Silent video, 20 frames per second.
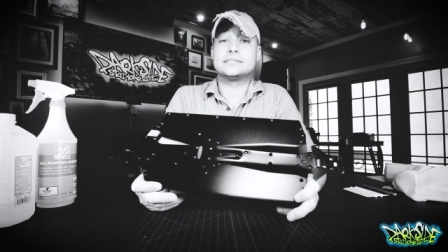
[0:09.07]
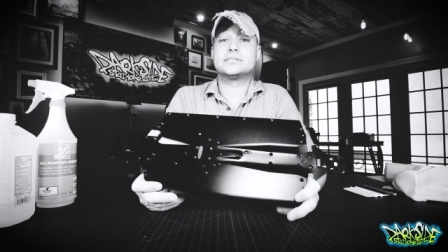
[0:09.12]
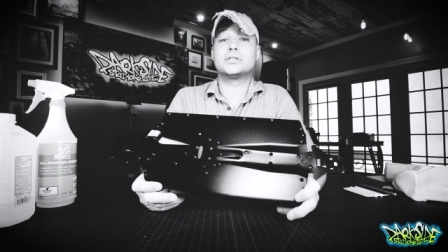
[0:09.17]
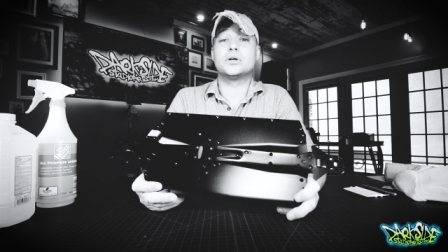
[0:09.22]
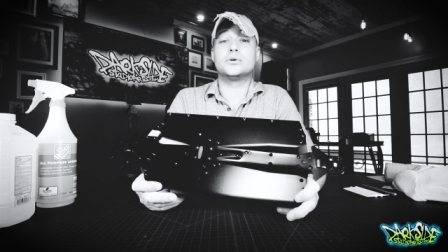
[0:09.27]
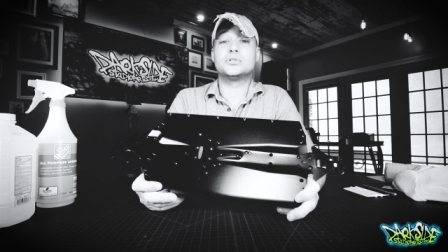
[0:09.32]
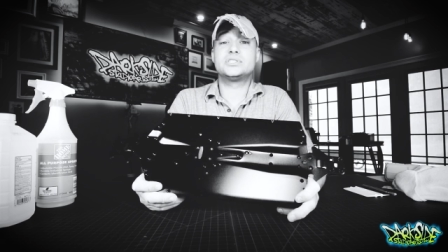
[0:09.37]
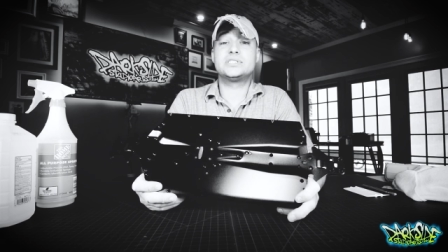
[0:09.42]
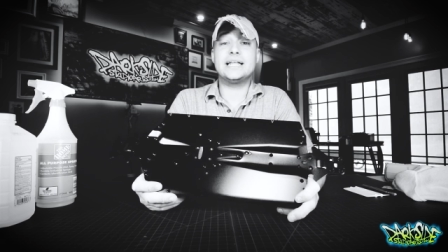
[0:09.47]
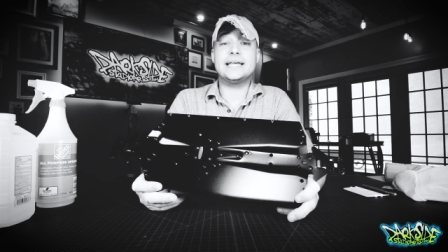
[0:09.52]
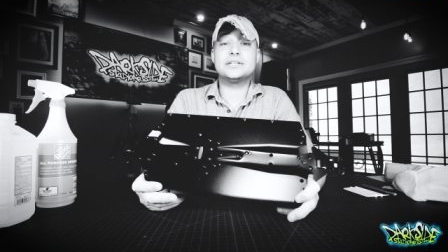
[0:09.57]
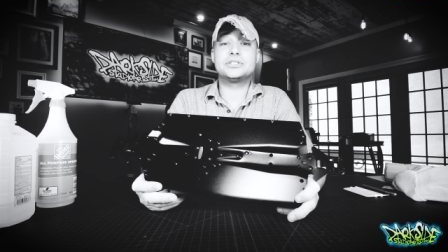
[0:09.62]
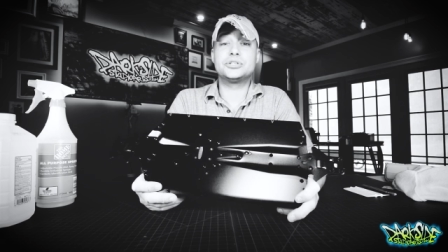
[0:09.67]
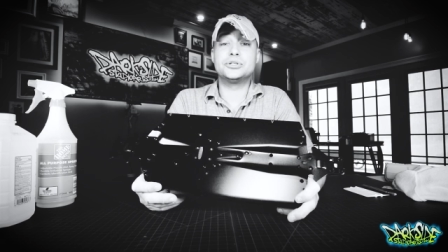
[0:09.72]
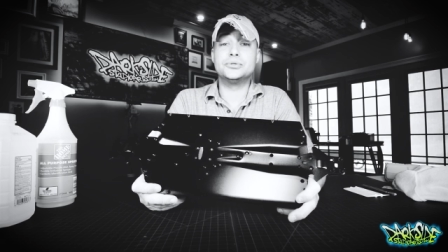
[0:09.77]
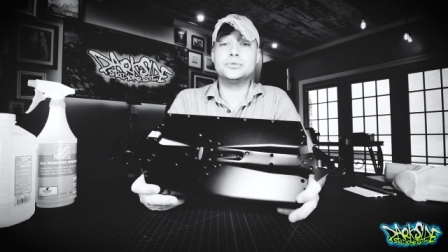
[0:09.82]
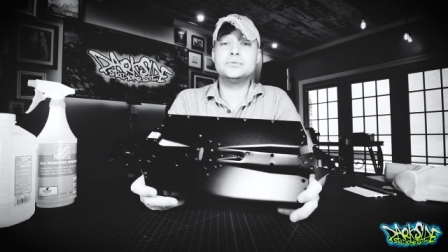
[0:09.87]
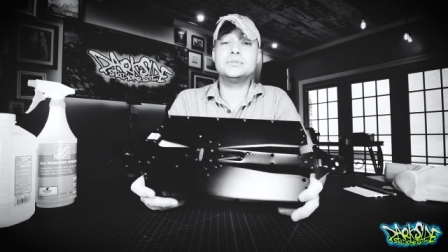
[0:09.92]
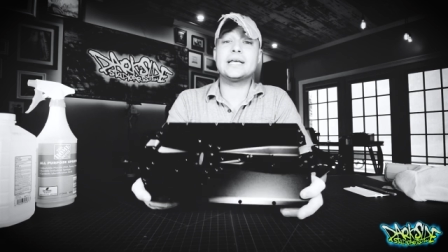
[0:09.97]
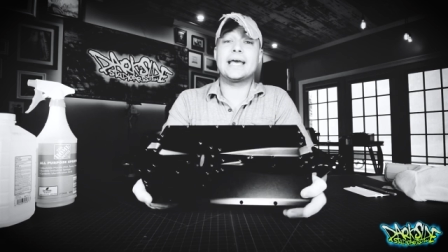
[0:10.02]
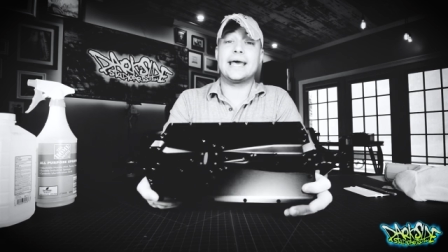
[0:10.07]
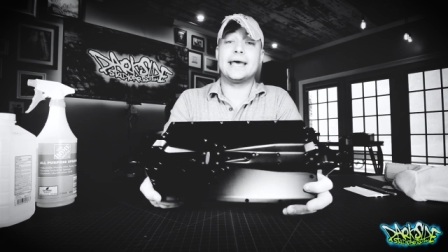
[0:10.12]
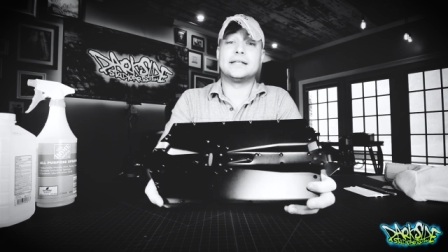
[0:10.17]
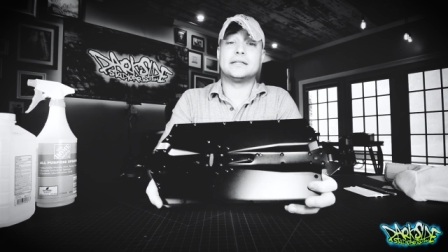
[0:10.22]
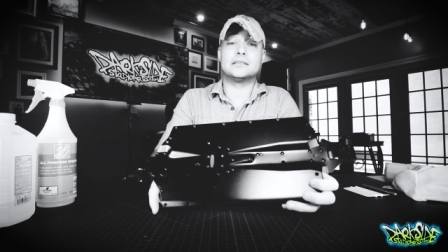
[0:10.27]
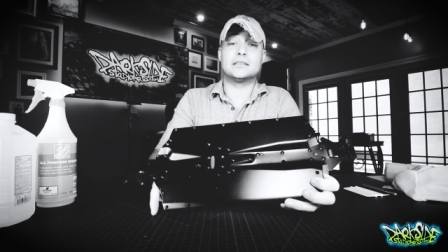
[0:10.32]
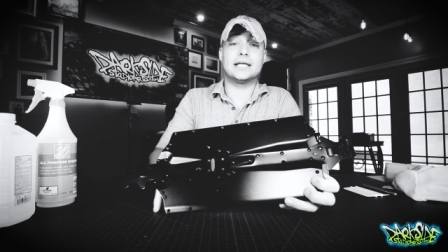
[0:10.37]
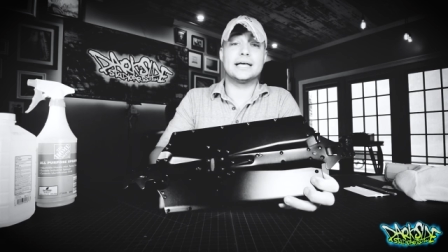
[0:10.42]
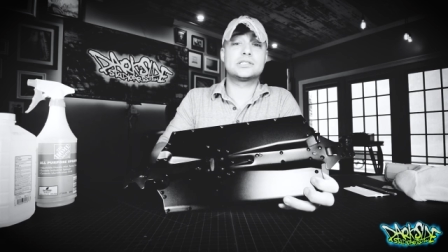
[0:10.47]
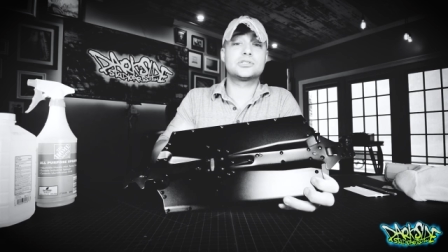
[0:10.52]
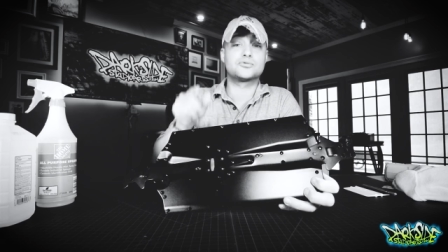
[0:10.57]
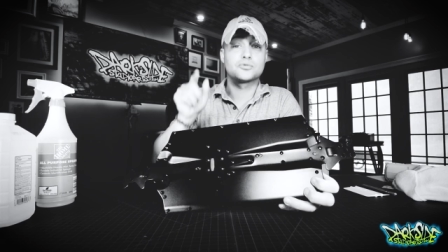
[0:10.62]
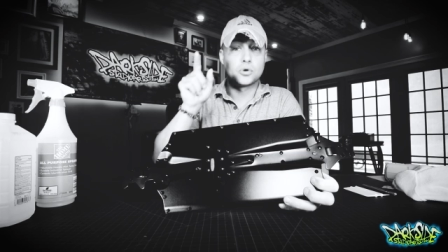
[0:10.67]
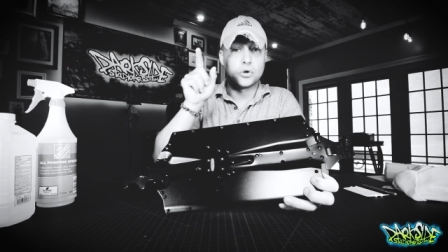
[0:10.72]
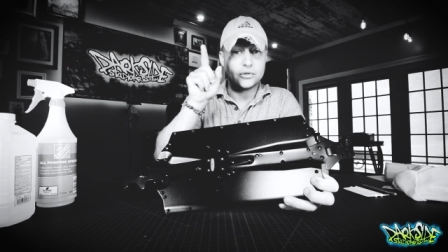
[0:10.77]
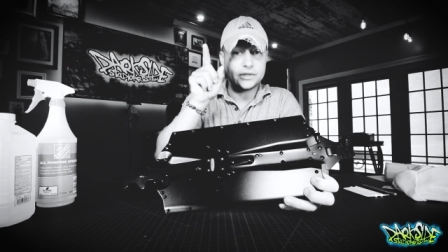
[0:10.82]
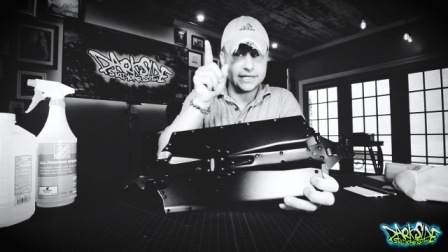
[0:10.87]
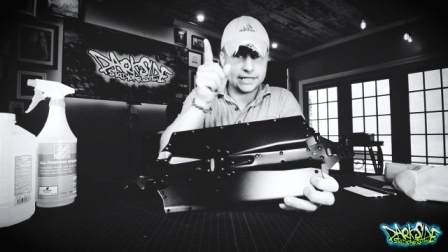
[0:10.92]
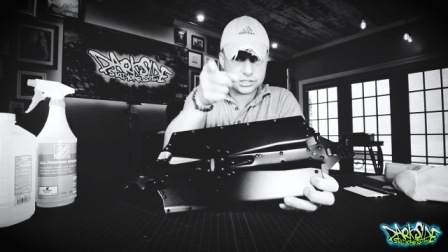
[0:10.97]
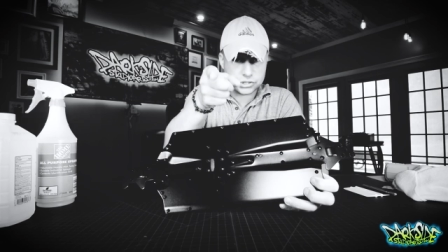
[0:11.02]
So stay tuned and let's
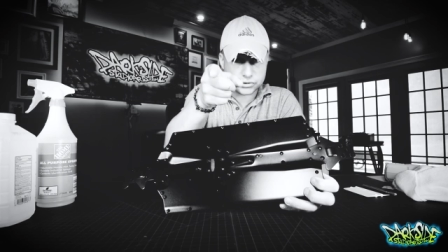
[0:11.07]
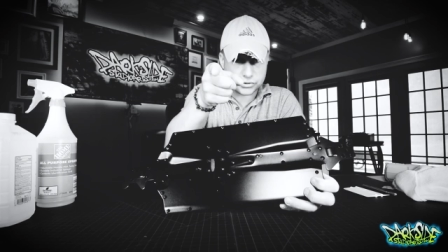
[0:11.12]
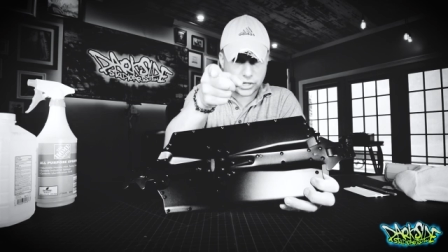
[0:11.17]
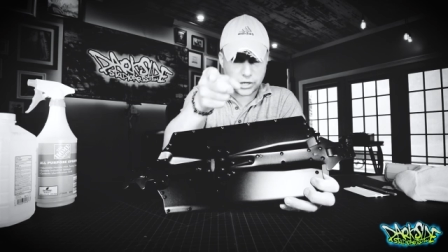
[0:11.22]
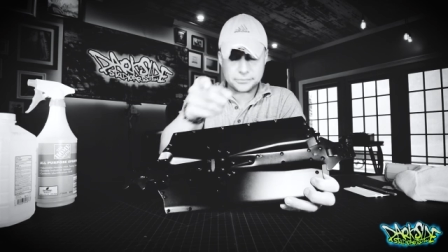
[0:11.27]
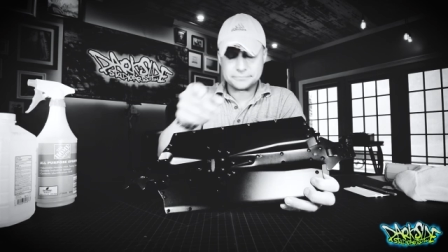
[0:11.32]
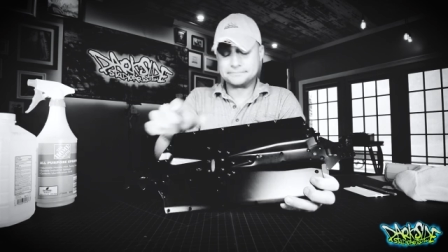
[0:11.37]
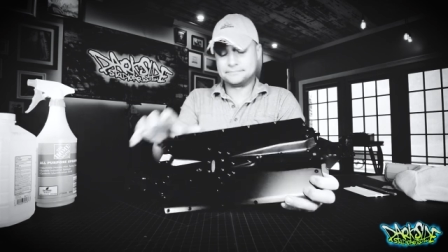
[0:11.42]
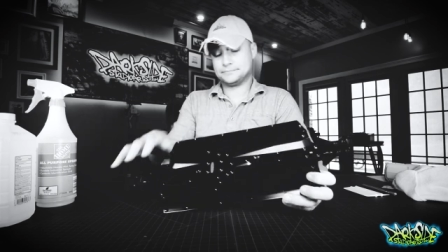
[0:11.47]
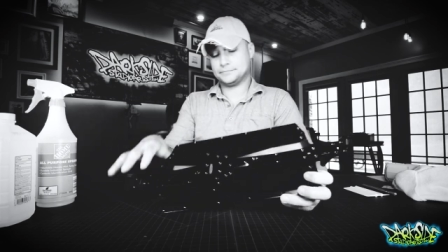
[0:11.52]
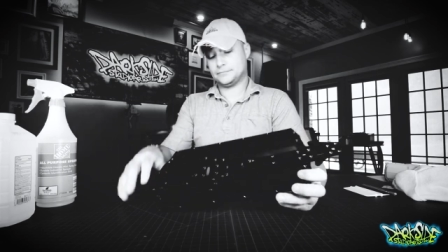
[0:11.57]
roll the intro.